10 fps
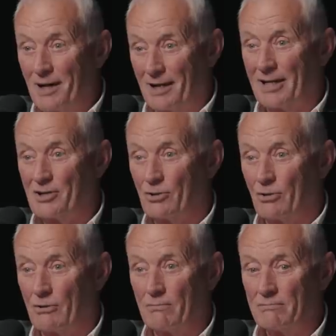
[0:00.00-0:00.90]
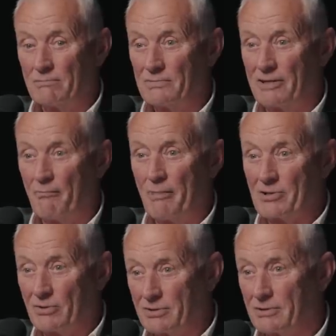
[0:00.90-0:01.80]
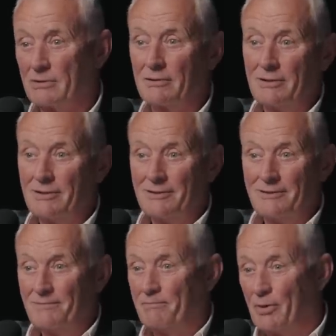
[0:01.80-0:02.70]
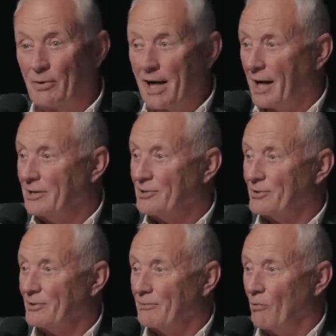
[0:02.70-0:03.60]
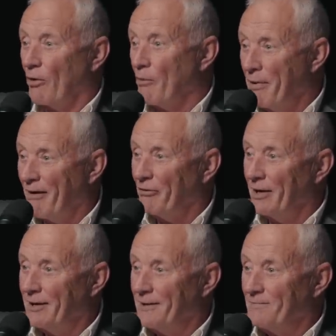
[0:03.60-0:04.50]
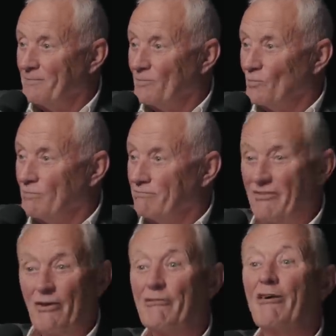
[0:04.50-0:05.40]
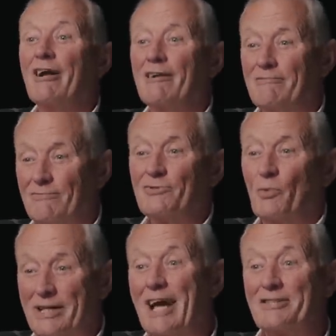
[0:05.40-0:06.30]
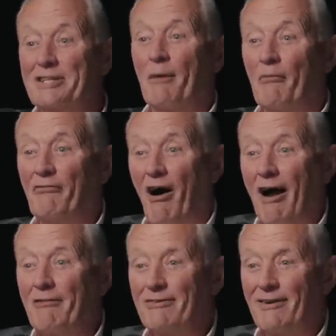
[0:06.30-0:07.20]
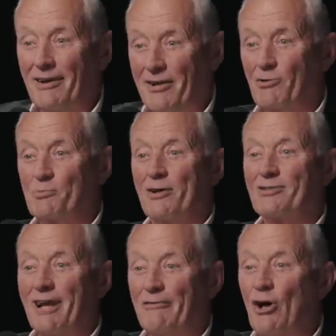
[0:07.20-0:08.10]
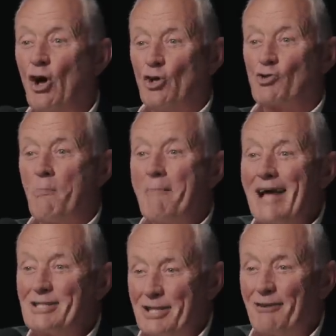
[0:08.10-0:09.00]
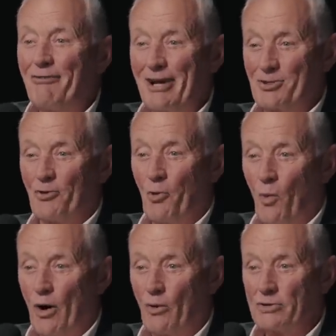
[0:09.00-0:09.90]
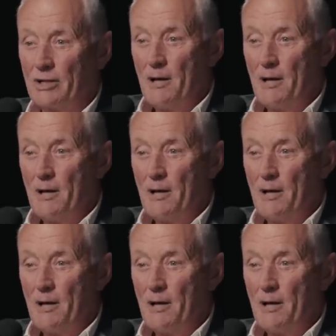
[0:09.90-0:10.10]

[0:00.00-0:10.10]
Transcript: But unless you're Jeff Bezos or Bill Gates or Warren Buffett, very rarely do we get to number 5. I don't suppose I'll have a dramatic effect on the world,